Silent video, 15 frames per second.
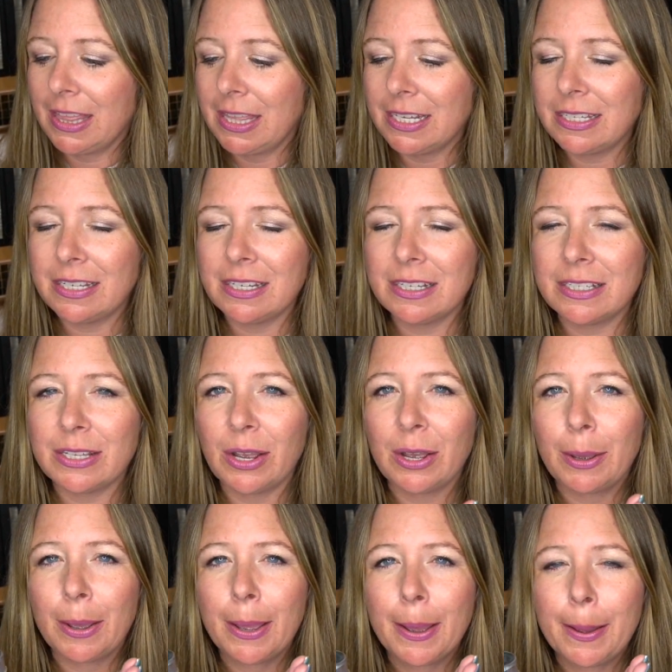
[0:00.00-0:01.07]
This is
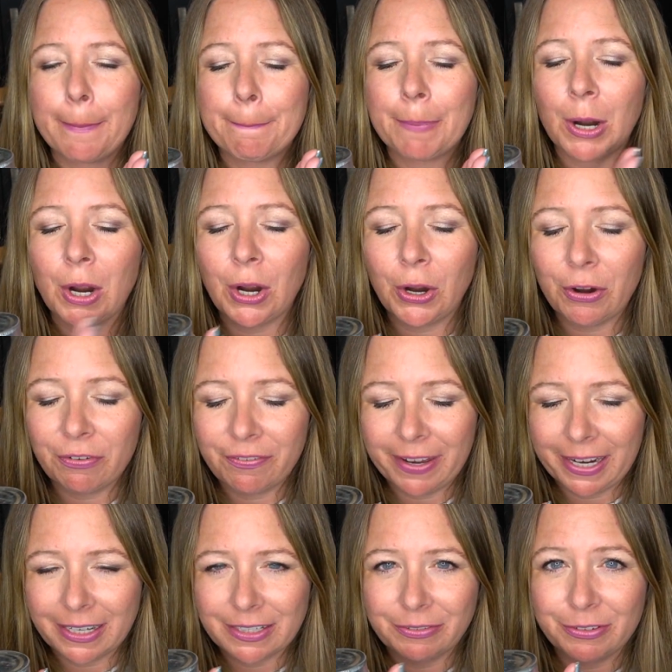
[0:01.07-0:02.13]

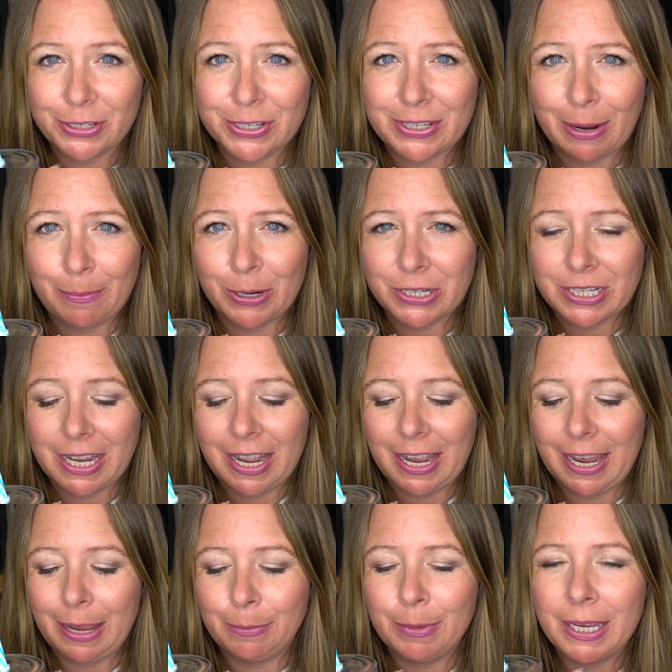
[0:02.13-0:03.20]
perfect for
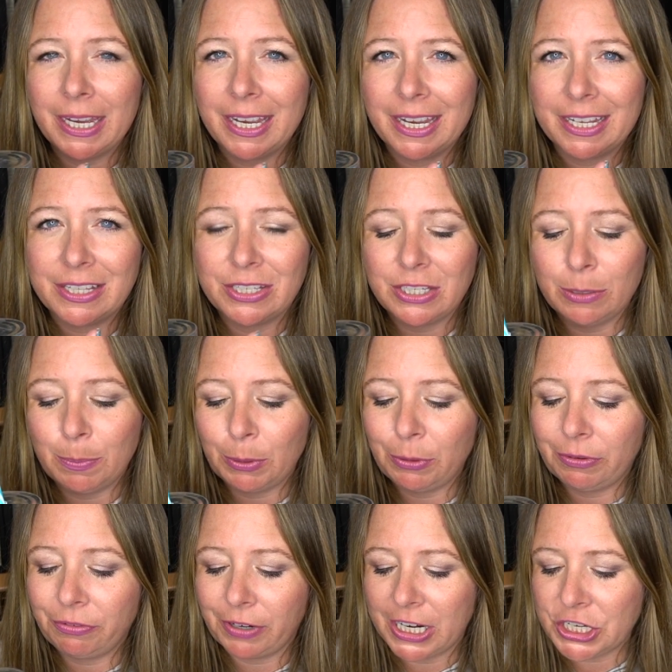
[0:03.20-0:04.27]
summertime. It's super
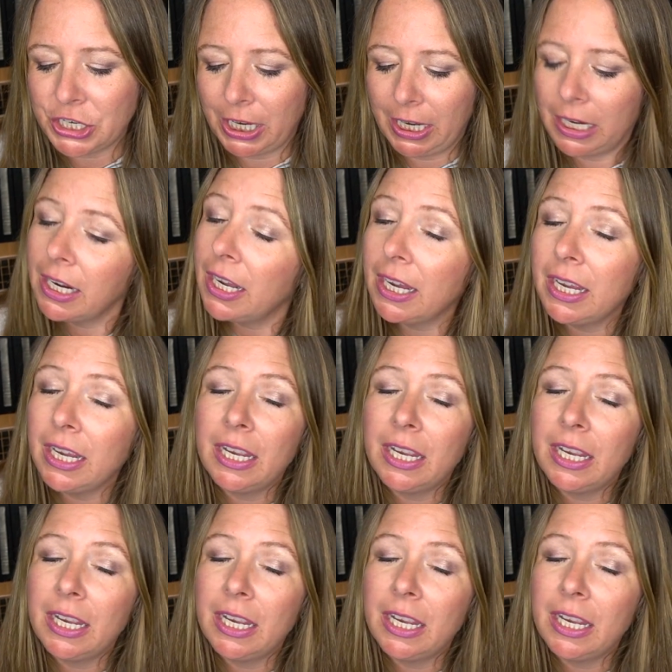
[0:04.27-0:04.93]
refreshing.